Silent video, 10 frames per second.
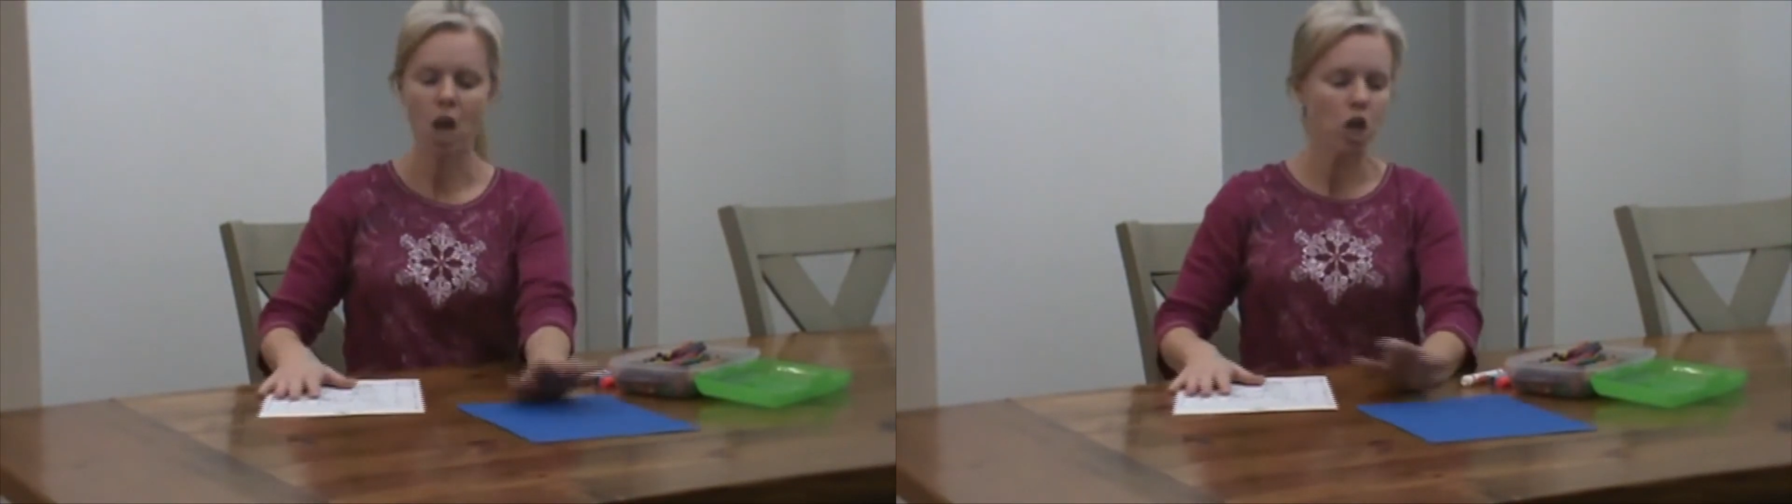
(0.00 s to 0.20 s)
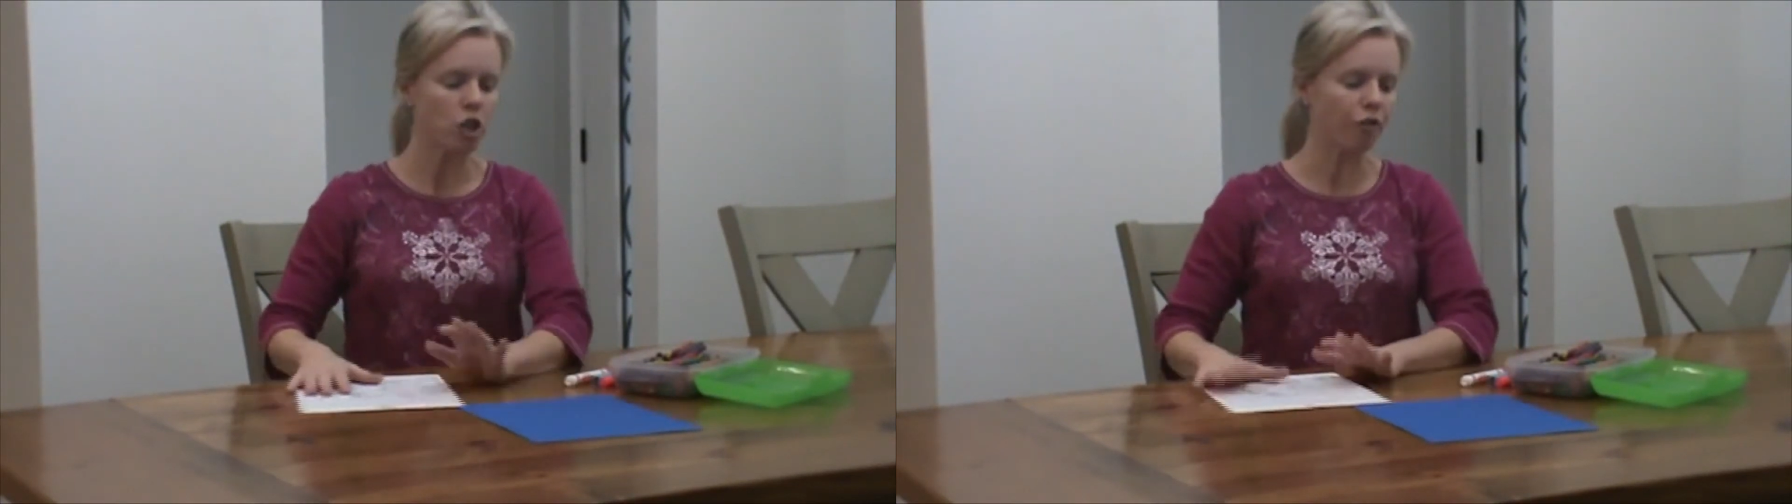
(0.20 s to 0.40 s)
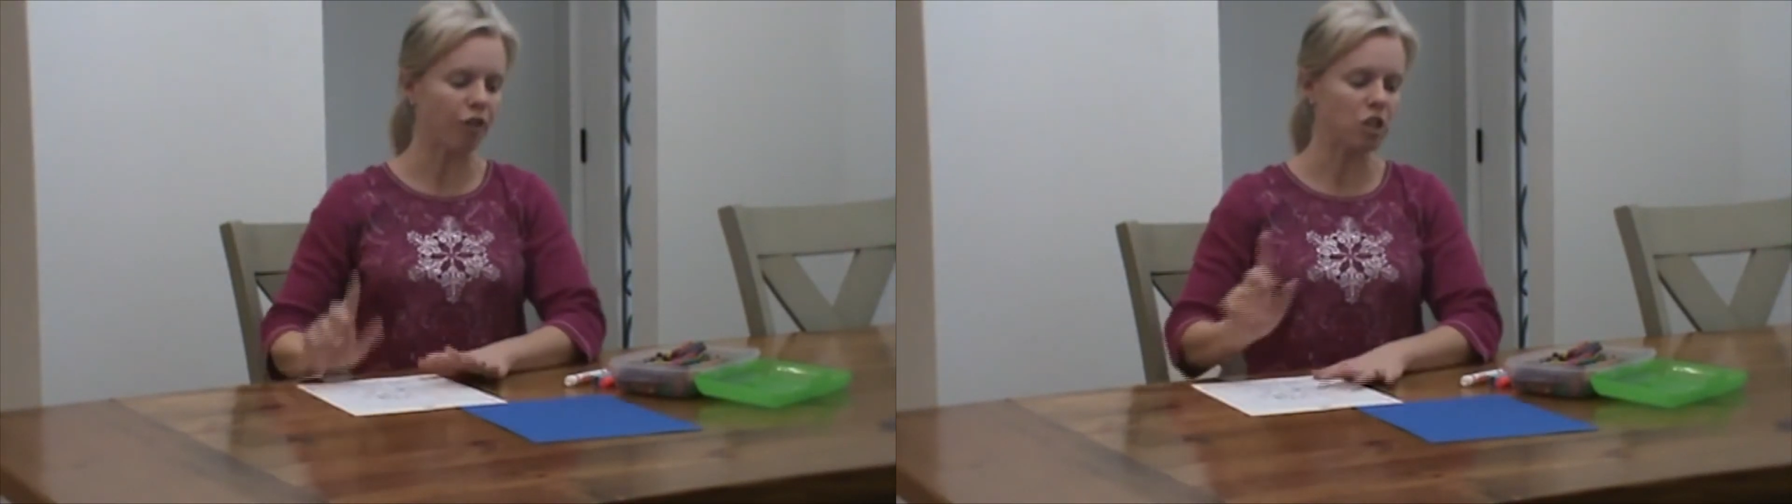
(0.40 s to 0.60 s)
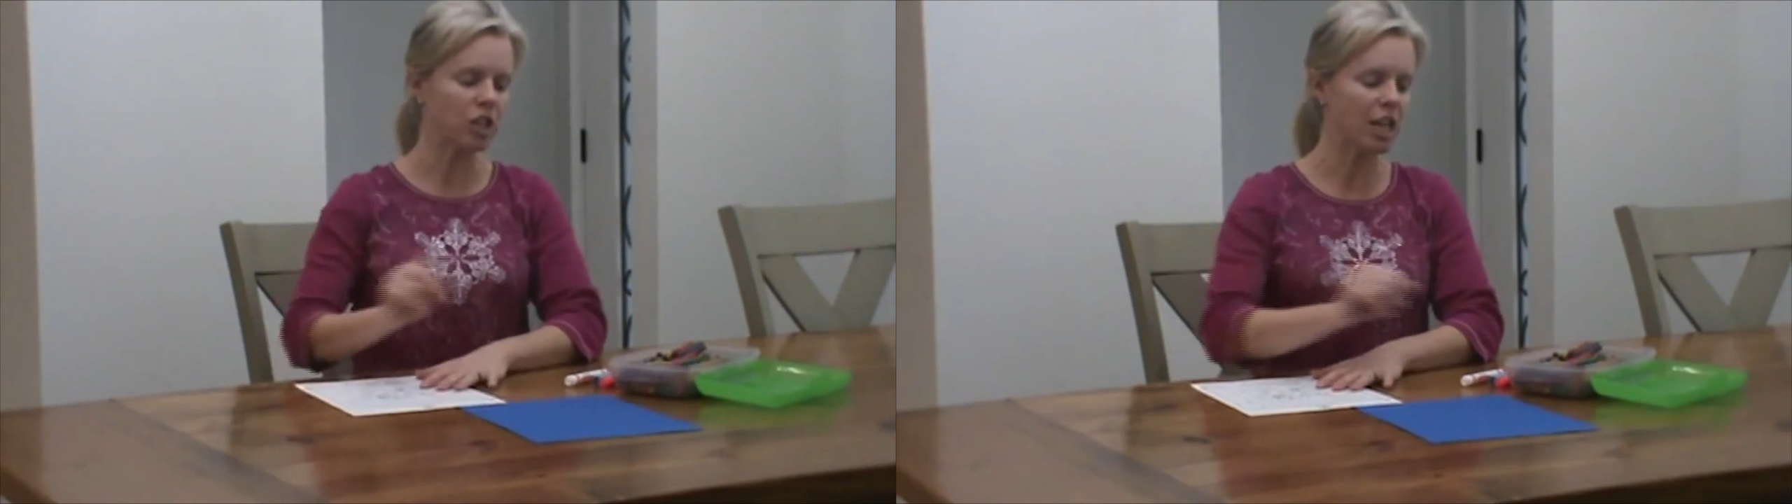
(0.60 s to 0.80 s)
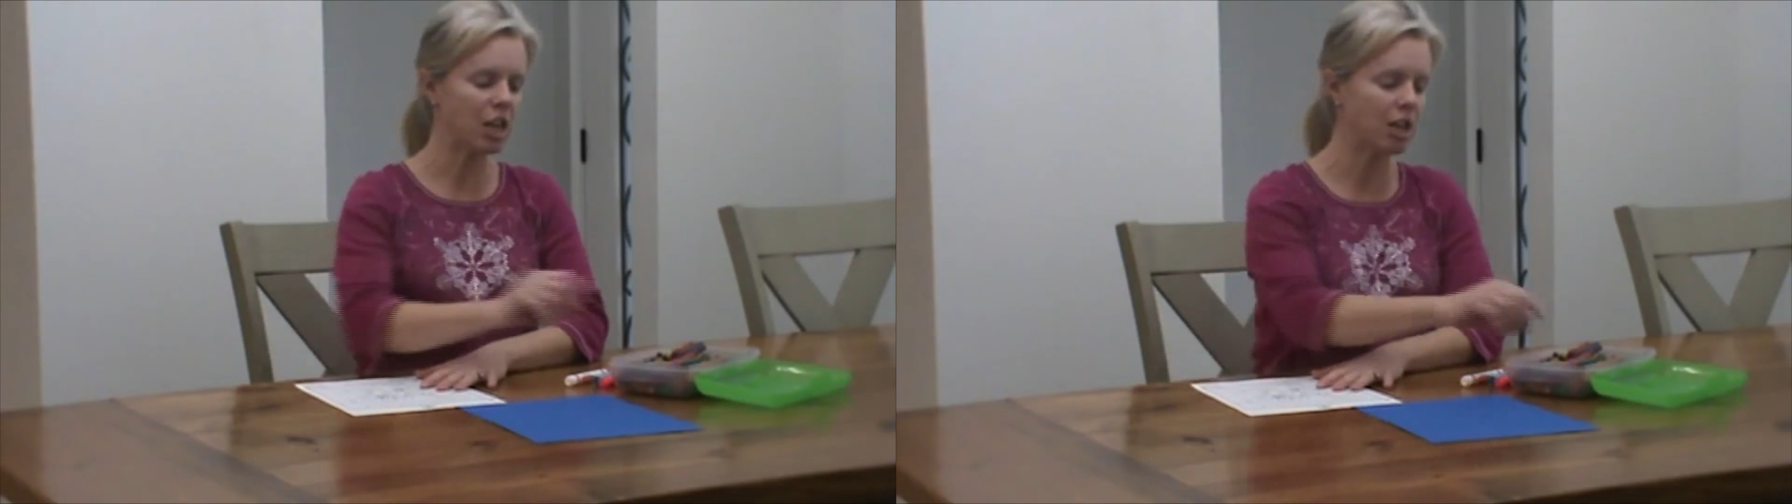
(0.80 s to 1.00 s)
So first
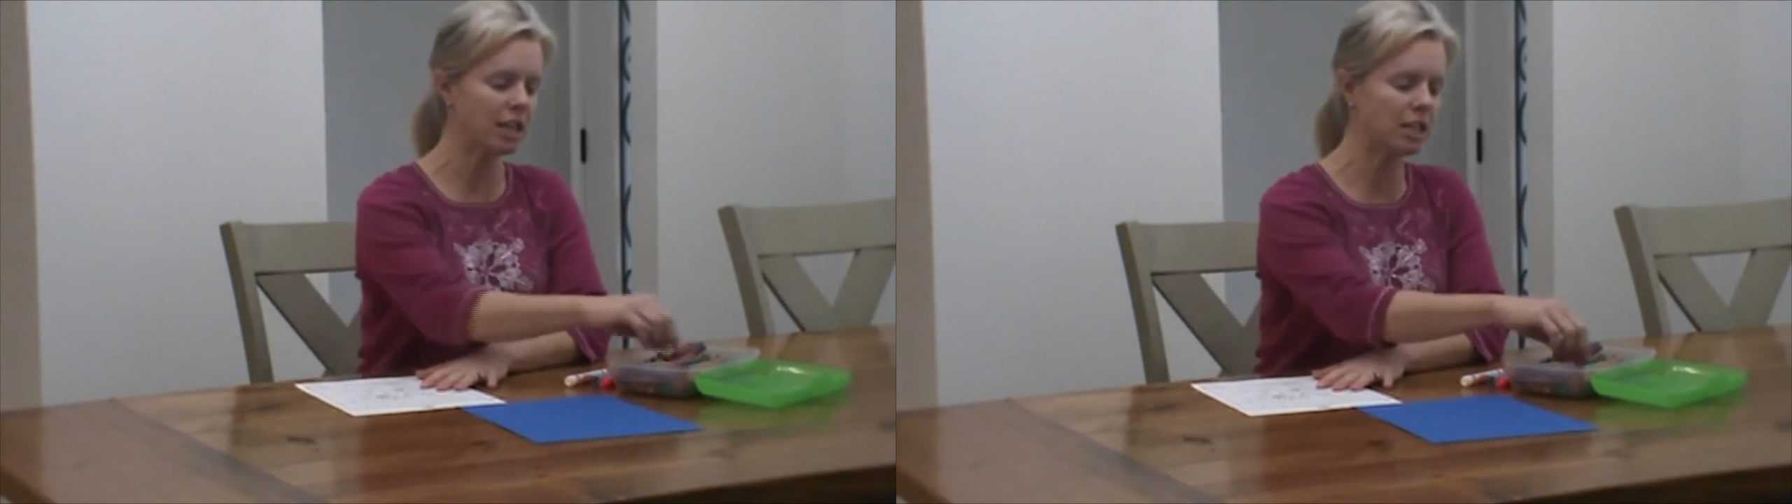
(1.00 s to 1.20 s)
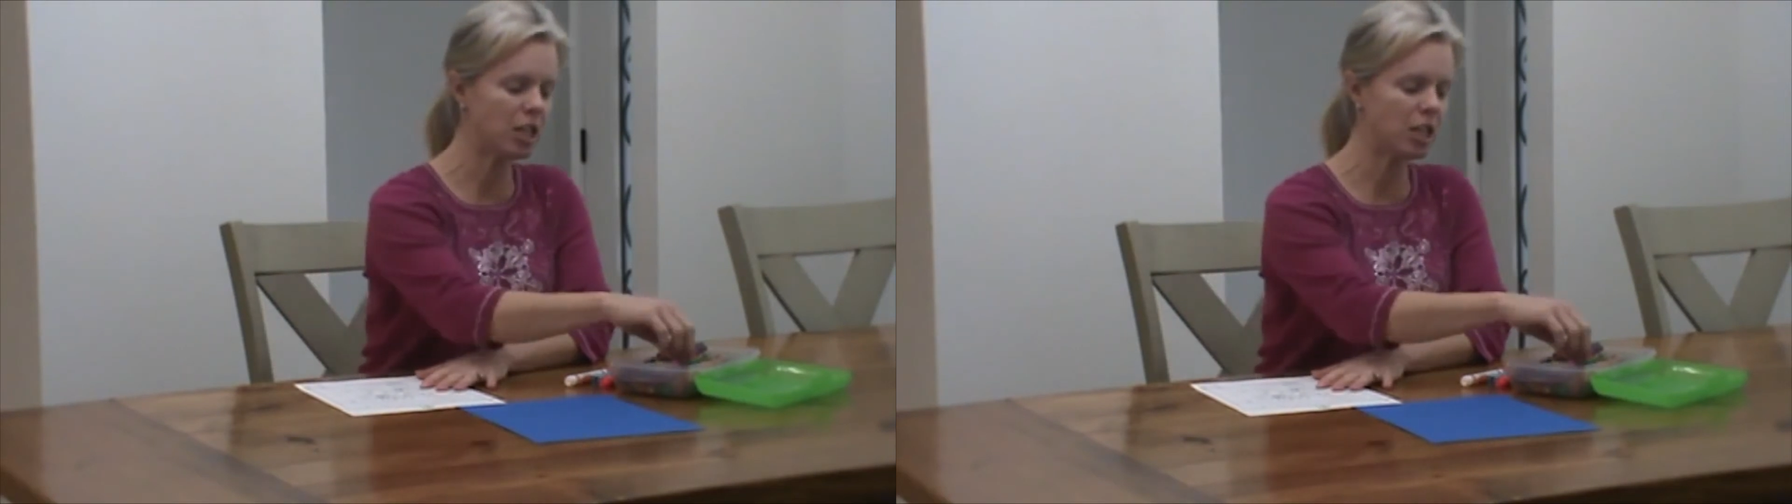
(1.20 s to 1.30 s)
thing you need to